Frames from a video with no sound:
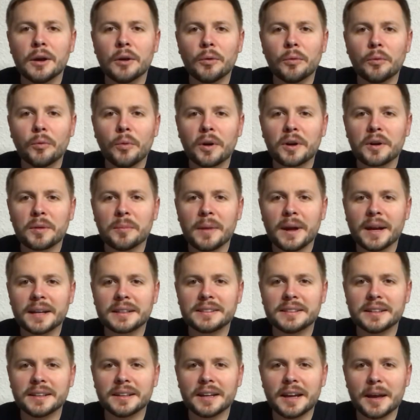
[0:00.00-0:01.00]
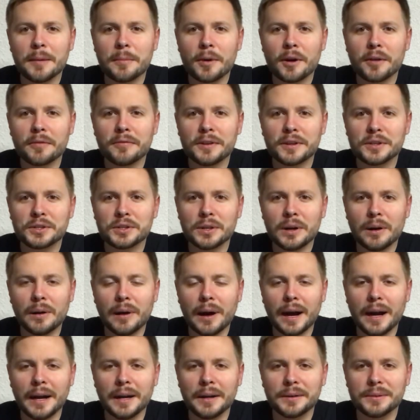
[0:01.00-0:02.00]
Welcome back to MR Fishing
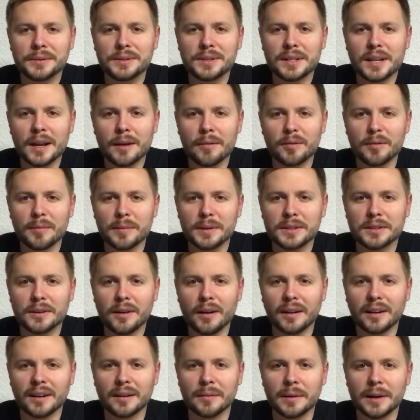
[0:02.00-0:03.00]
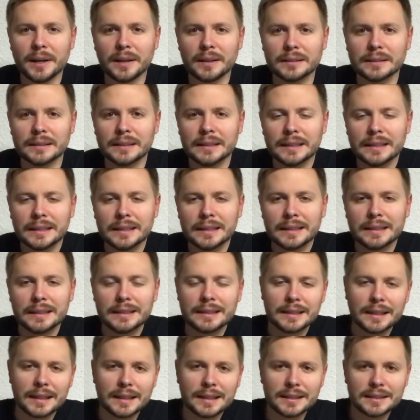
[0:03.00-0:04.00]
Ohio. Today I'm going to be talking about
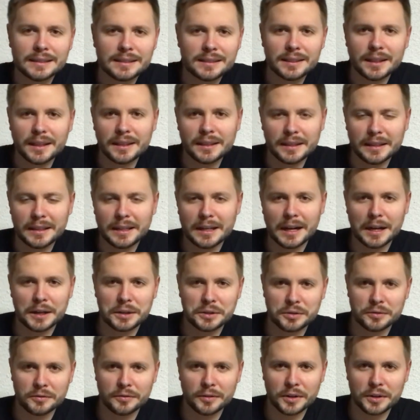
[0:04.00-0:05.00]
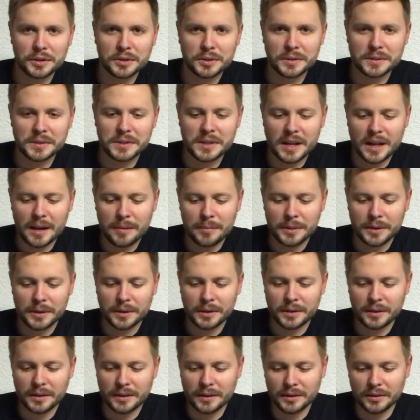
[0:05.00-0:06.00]
a slightly controversial topic
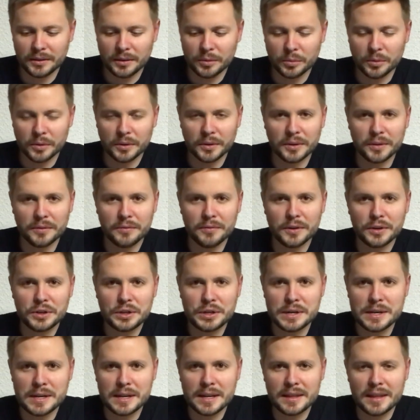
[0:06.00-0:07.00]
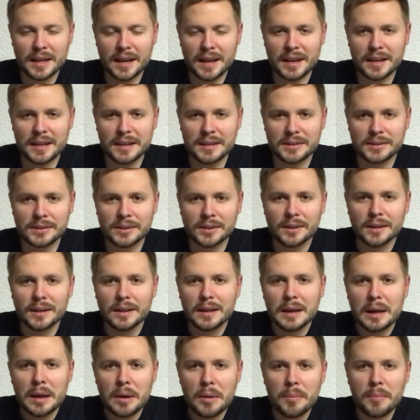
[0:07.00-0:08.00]
in the world of fishing, and that is
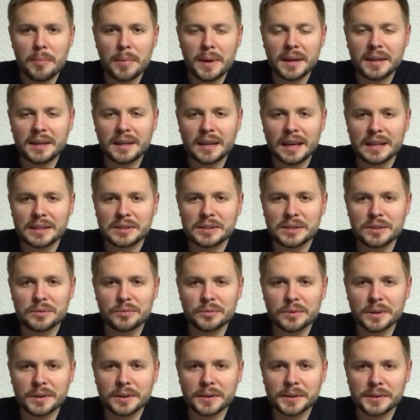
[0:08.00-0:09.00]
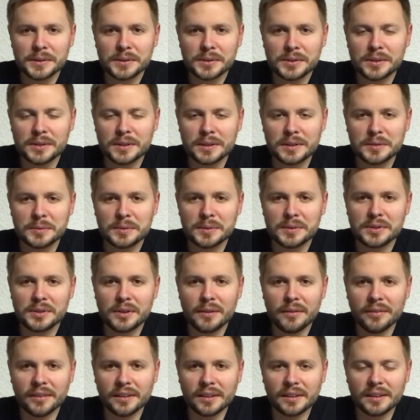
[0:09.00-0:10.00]
bait casting reels,
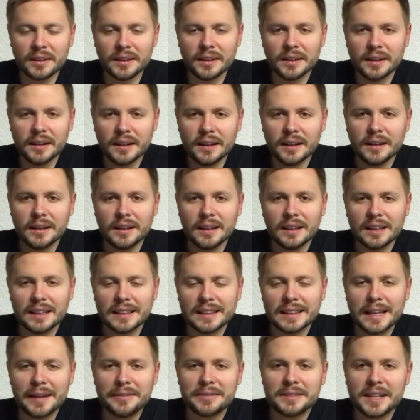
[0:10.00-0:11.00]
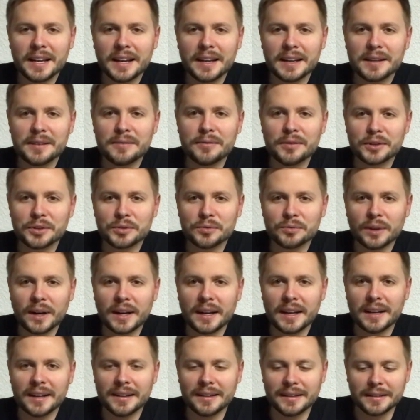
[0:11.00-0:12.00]
specifically left-handed versus
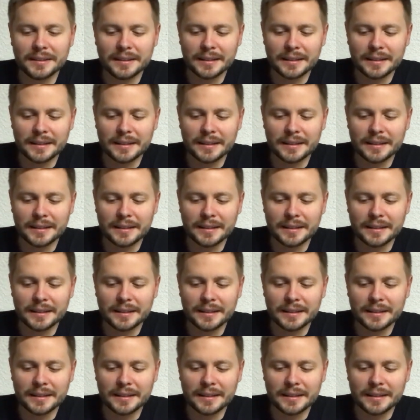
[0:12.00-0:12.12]
right-handed.